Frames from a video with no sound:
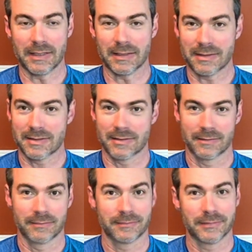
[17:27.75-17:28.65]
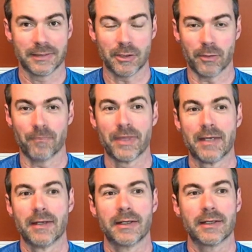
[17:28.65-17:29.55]
It's,
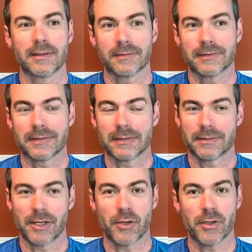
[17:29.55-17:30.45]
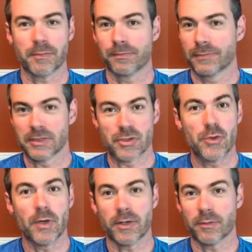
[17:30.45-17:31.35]
100 to
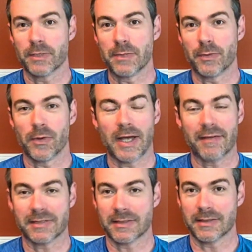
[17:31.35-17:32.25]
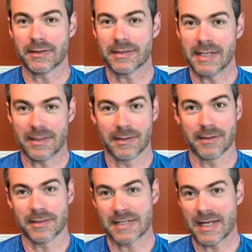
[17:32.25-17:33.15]
200 people have to take
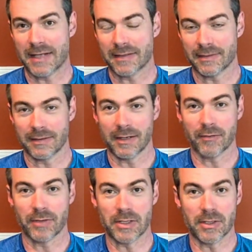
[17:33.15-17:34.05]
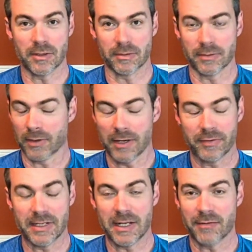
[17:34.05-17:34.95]
the statin every year or
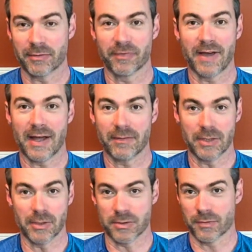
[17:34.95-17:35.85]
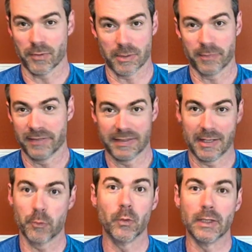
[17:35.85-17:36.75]
every day for 5 years for it to prevent
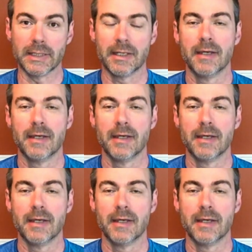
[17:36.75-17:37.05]
like one.